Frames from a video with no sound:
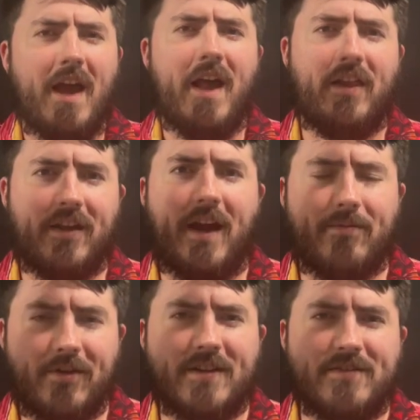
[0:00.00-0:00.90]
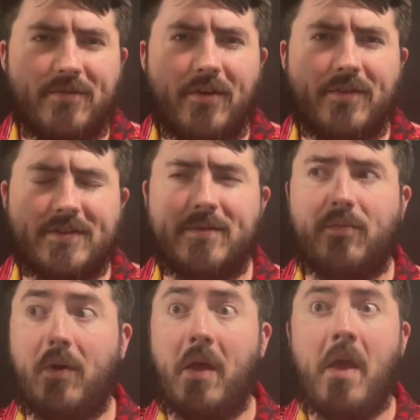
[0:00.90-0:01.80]
a helicopter gets involved at some
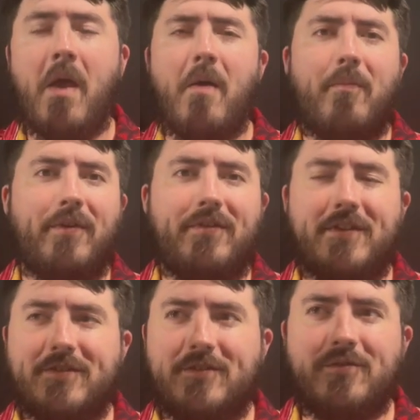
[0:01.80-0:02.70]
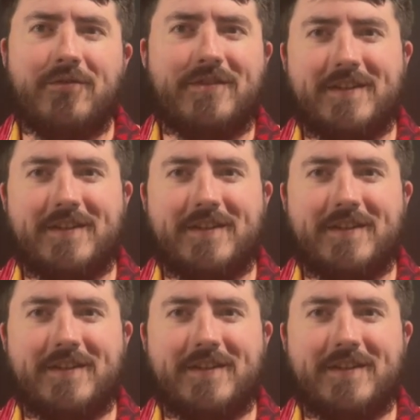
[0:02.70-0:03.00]
point. But the dude